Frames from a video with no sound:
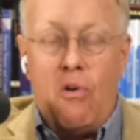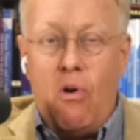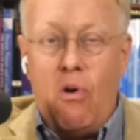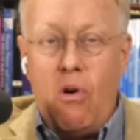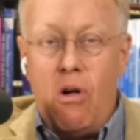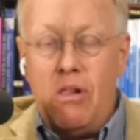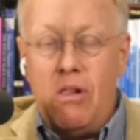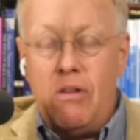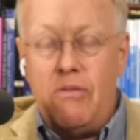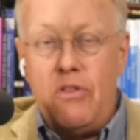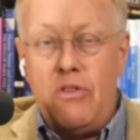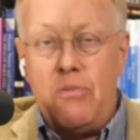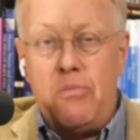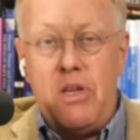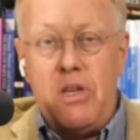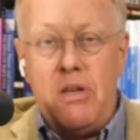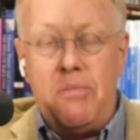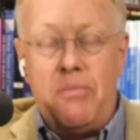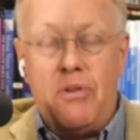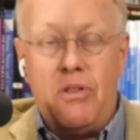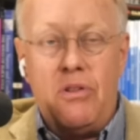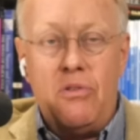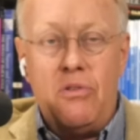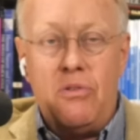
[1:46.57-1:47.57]
of the
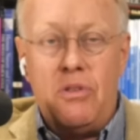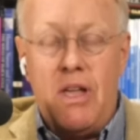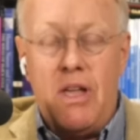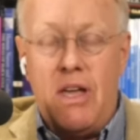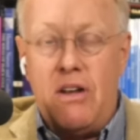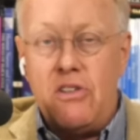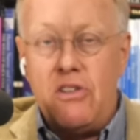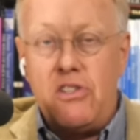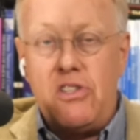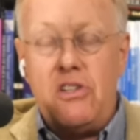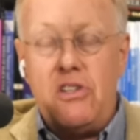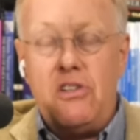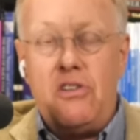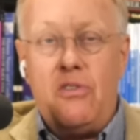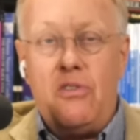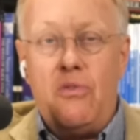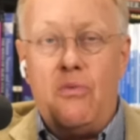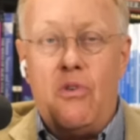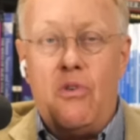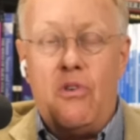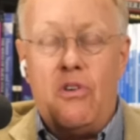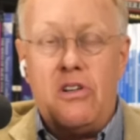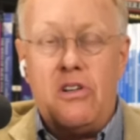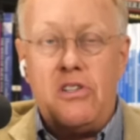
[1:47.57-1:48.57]
people who led us into the
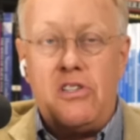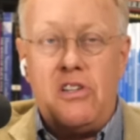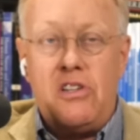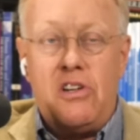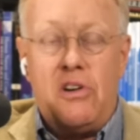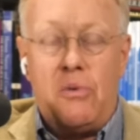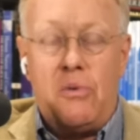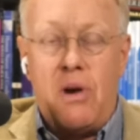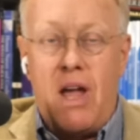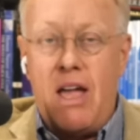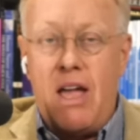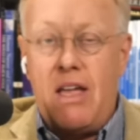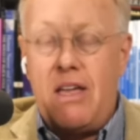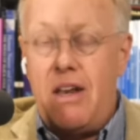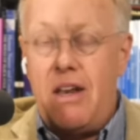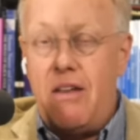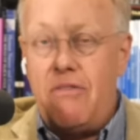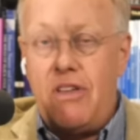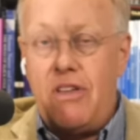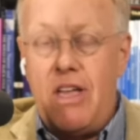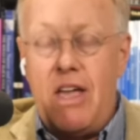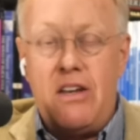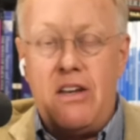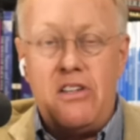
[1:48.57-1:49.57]
wars in Iraq and
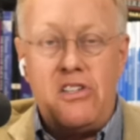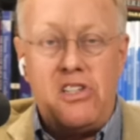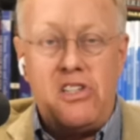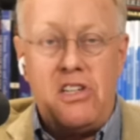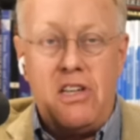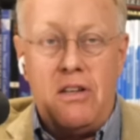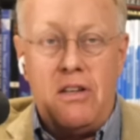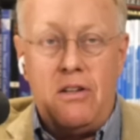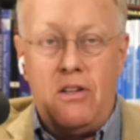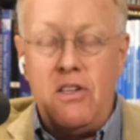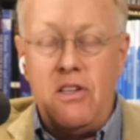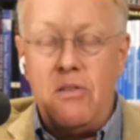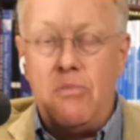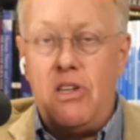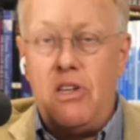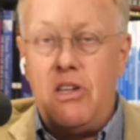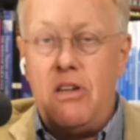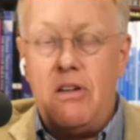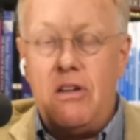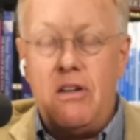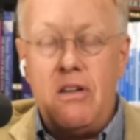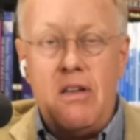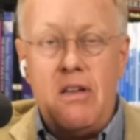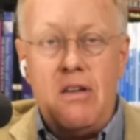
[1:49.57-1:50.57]
Afghanistan,
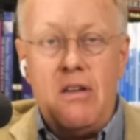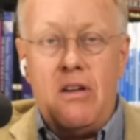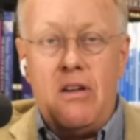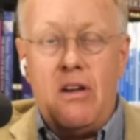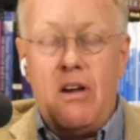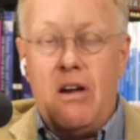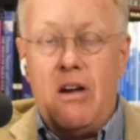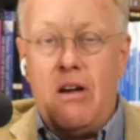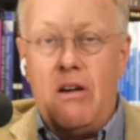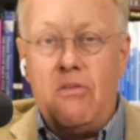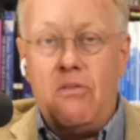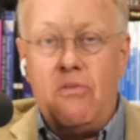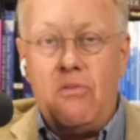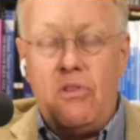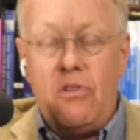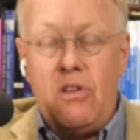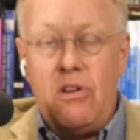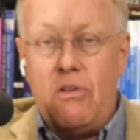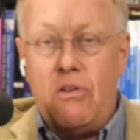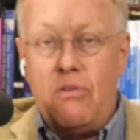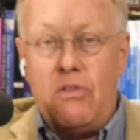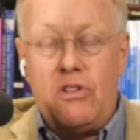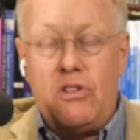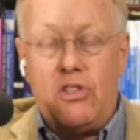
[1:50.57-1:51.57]
Libya,
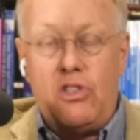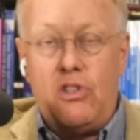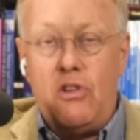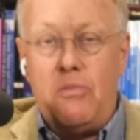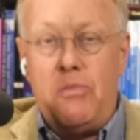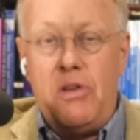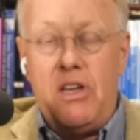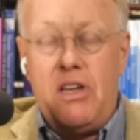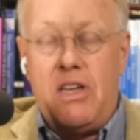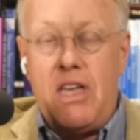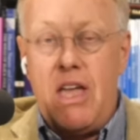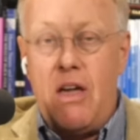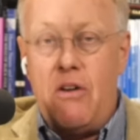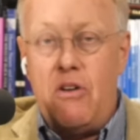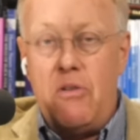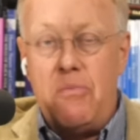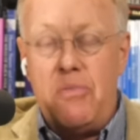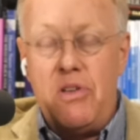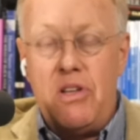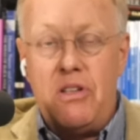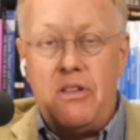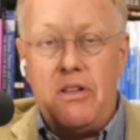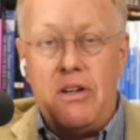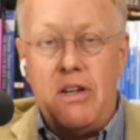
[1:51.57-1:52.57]
there should be
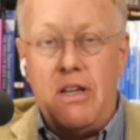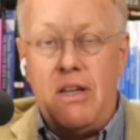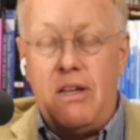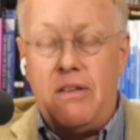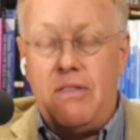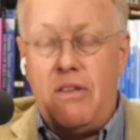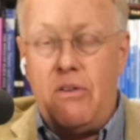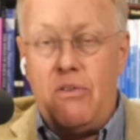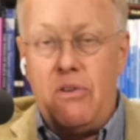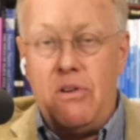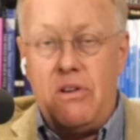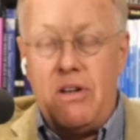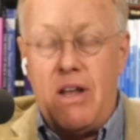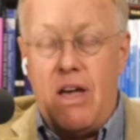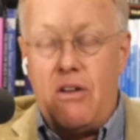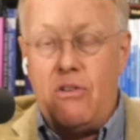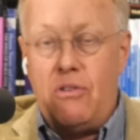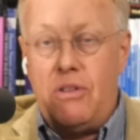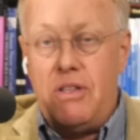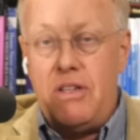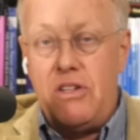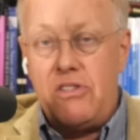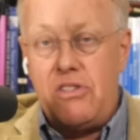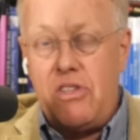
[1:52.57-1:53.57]
accountability. There not
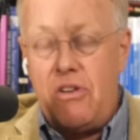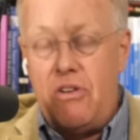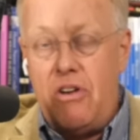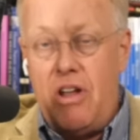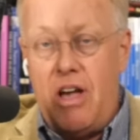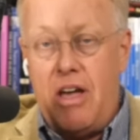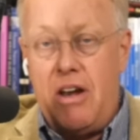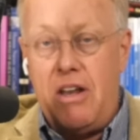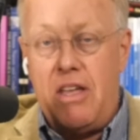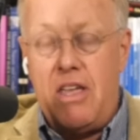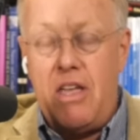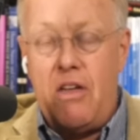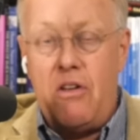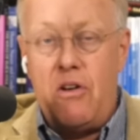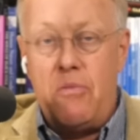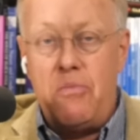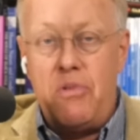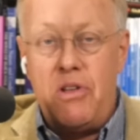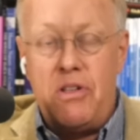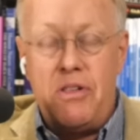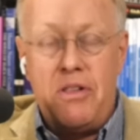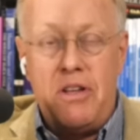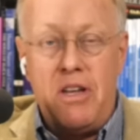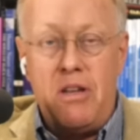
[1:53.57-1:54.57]
only is there not
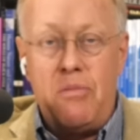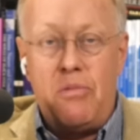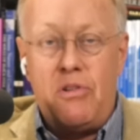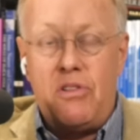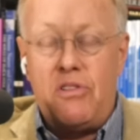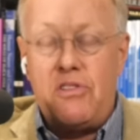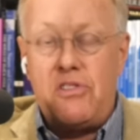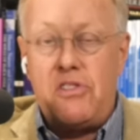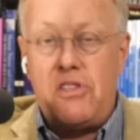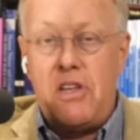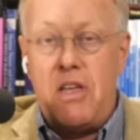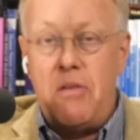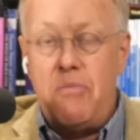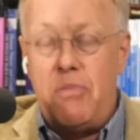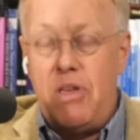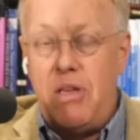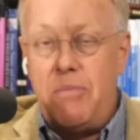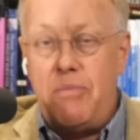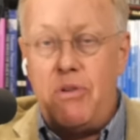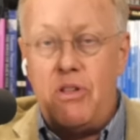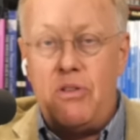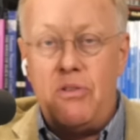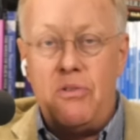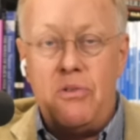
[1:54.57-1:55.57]
accountability, but the same
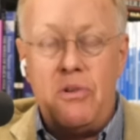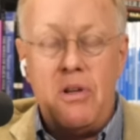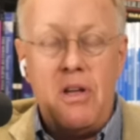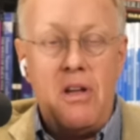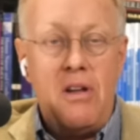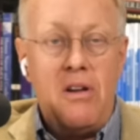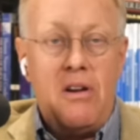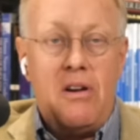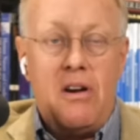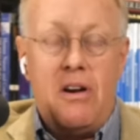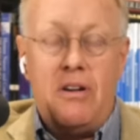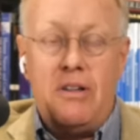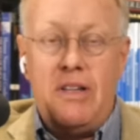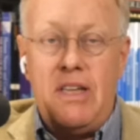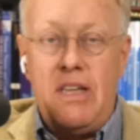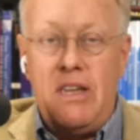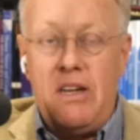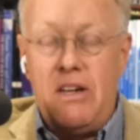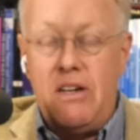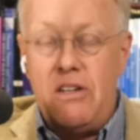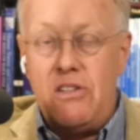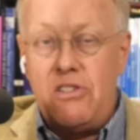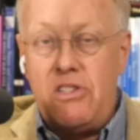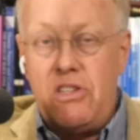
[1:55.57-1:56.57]
people who are
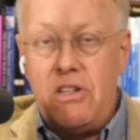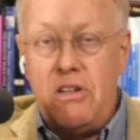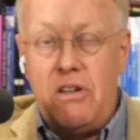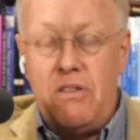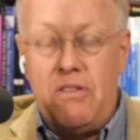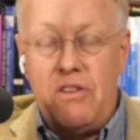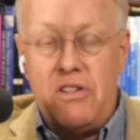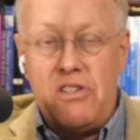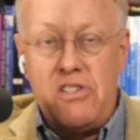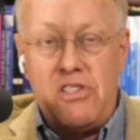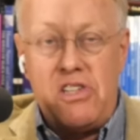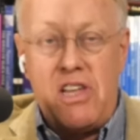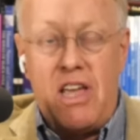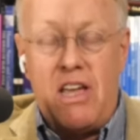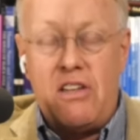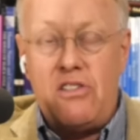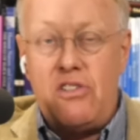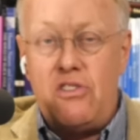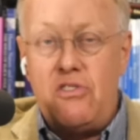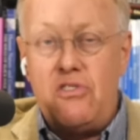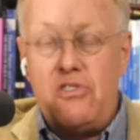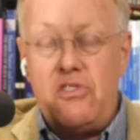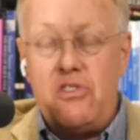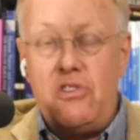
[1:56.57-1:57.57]
leading us into the
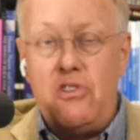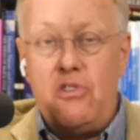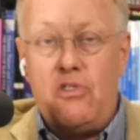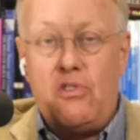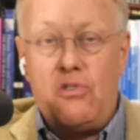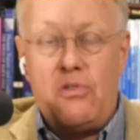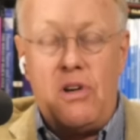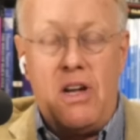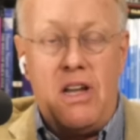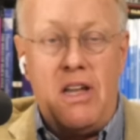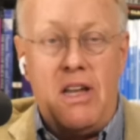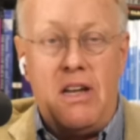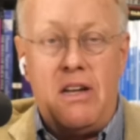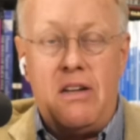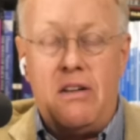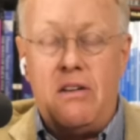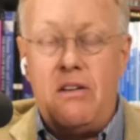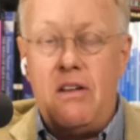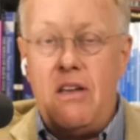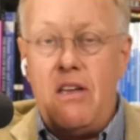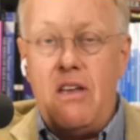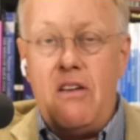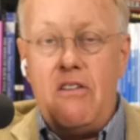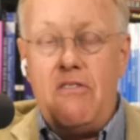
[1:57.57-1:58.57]
disasters in Ukraine
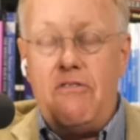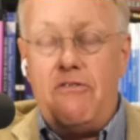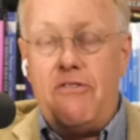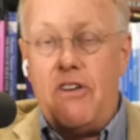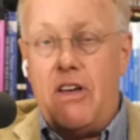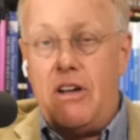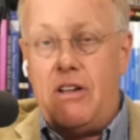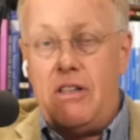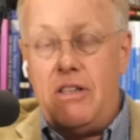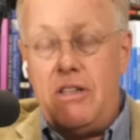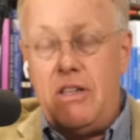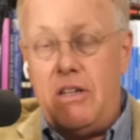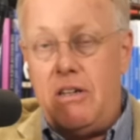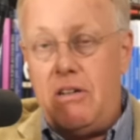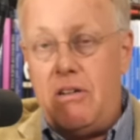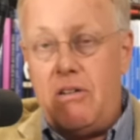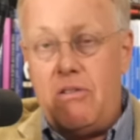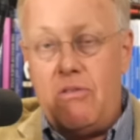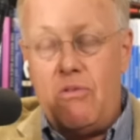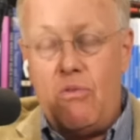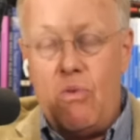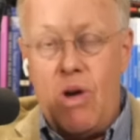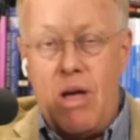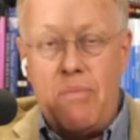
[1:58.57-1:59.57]
and funneling
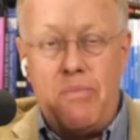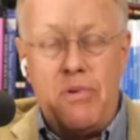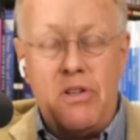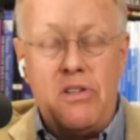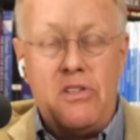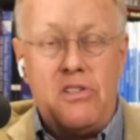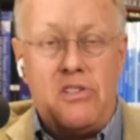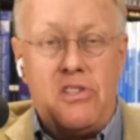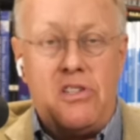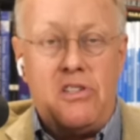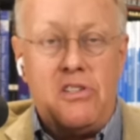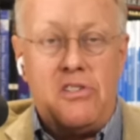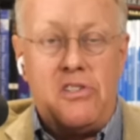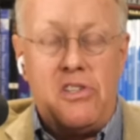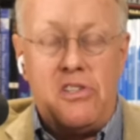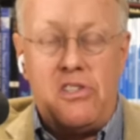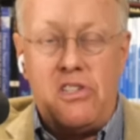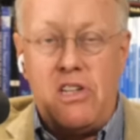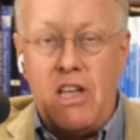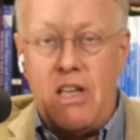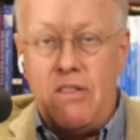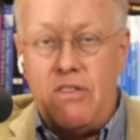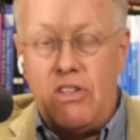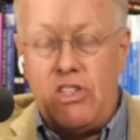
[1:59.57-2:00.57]
weapons to
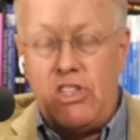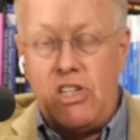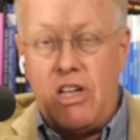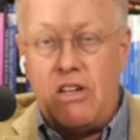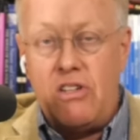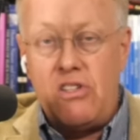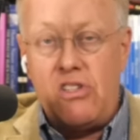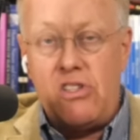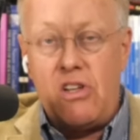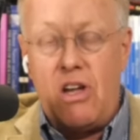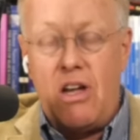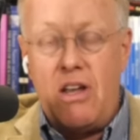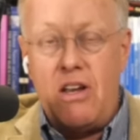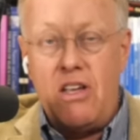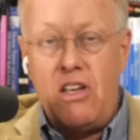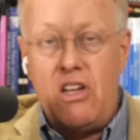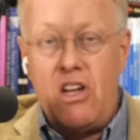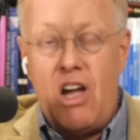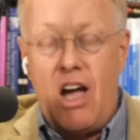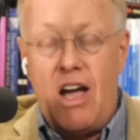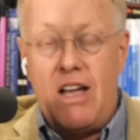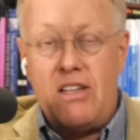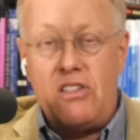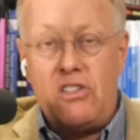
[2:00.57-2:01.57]
sustain the genocide in
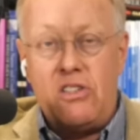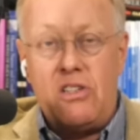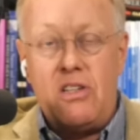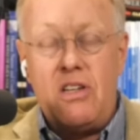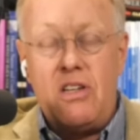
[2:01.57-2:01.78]
Gaza.